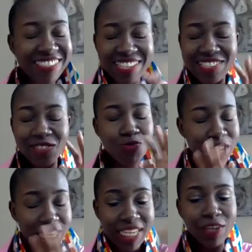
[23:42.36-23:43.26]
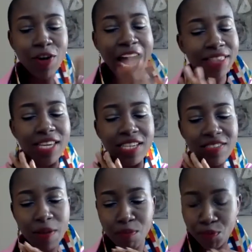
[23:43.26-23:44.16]
It's really good. I think
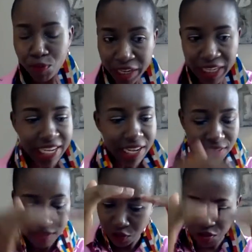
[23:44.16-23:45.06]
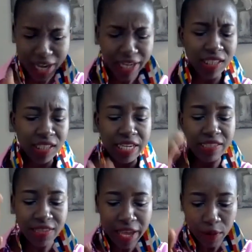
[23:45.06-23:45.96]
it's a brilliant strategy.
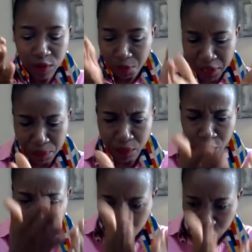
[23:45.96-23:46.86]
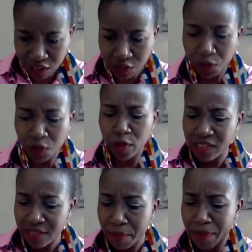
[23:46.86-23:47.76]
It helps people, you just follow it
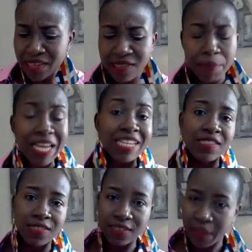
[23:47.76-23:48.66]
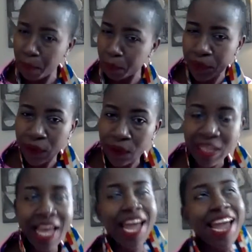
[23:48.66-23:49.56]
step by step, and it's simple.
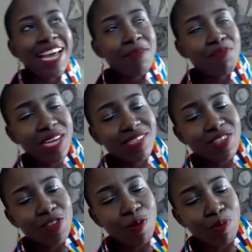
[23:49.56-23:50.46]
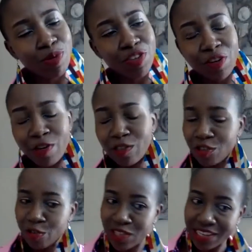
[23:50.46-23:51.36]
And I bet in your book you're going to
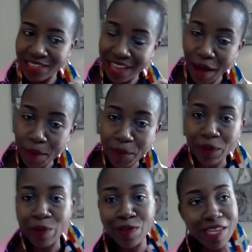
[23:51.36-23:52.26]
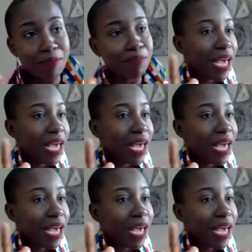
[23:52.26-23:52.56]
use examples and